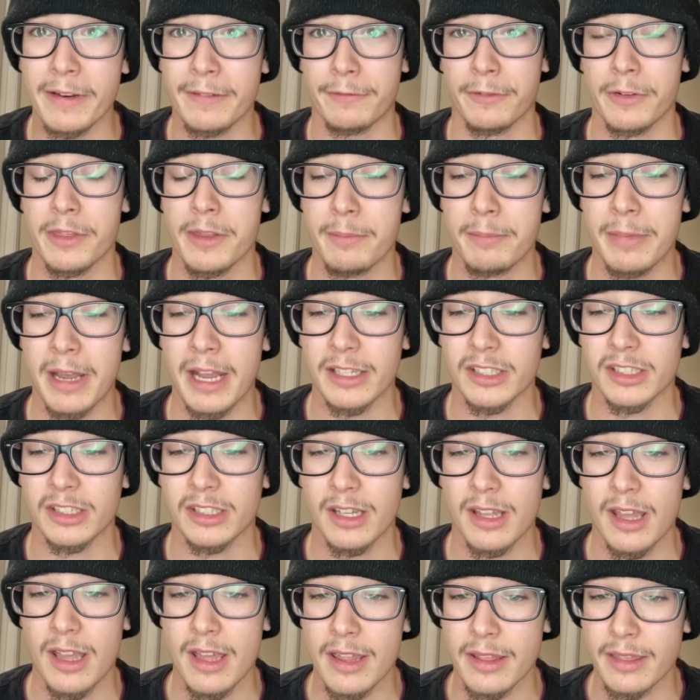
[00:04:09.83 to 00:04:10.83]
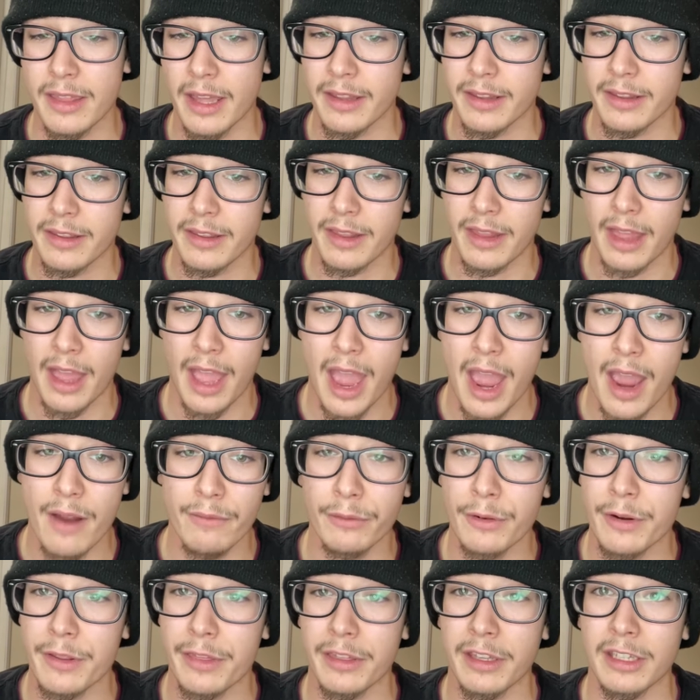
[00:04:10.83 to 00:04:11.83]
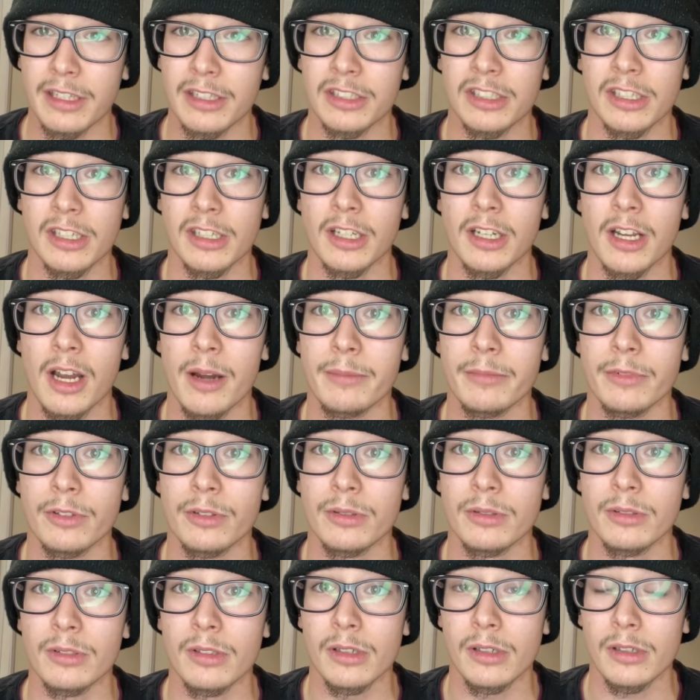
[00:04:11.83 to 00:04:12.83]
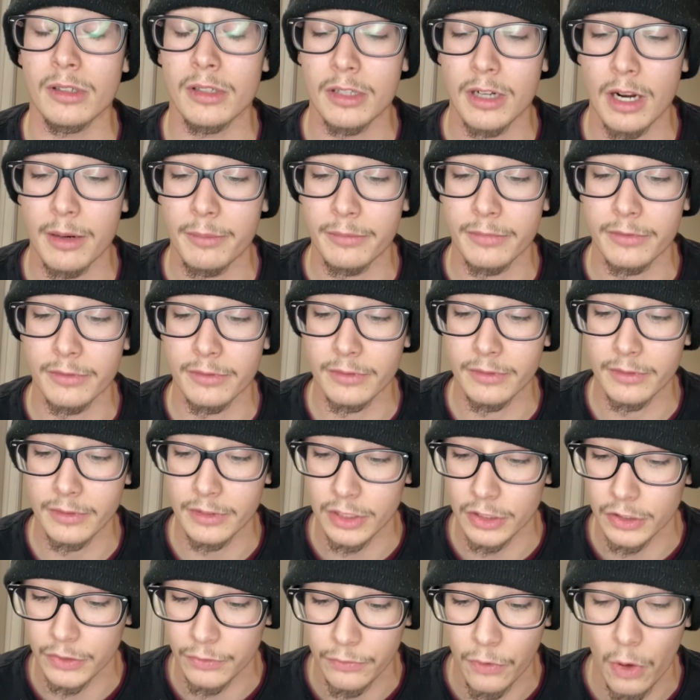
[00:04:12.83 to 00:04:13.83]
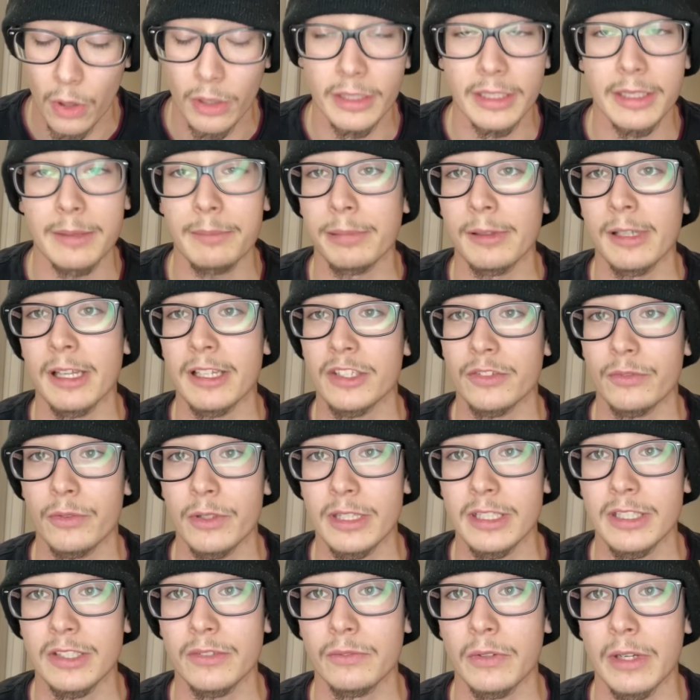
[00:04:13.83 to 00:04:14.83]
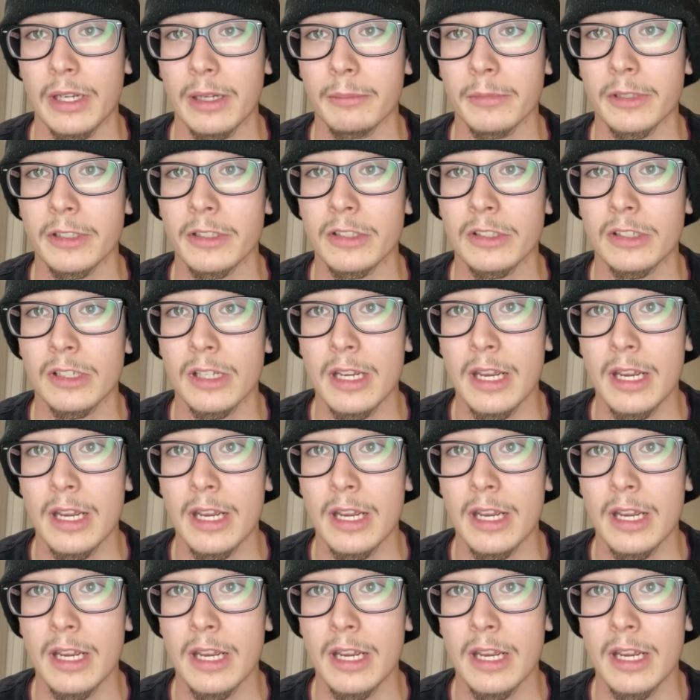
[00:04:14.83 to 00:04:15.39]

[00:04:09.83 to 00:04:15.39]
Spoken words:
for the best, that everything is going to come just falling in place for these families,